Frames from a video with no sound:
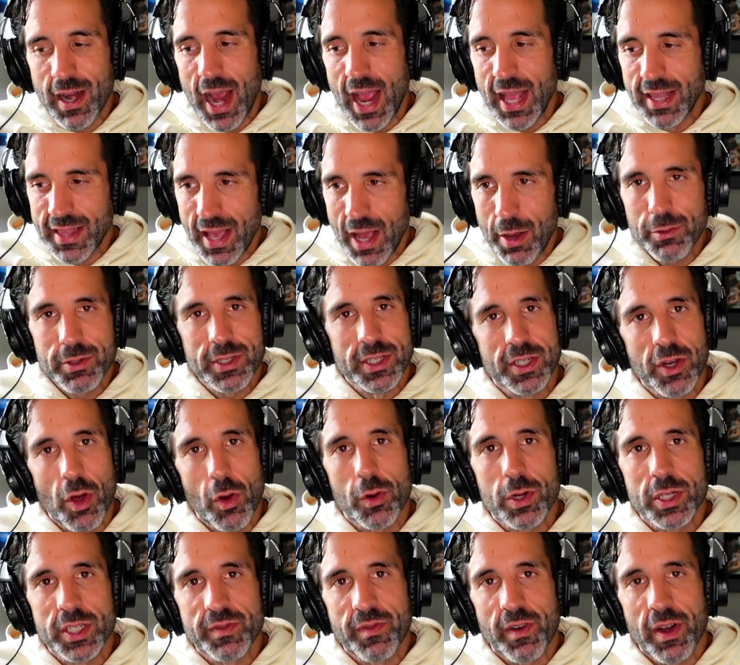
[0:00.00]
And that was
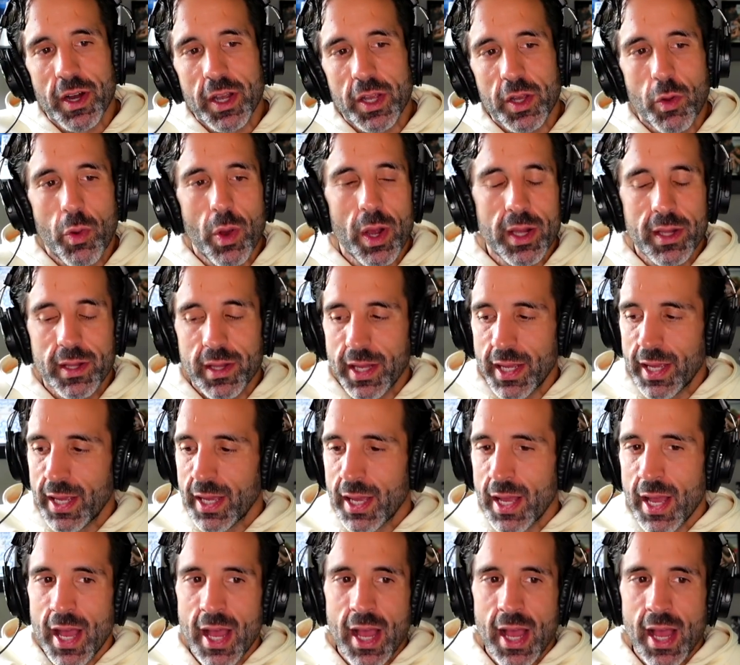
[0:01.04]
noticed very quickly.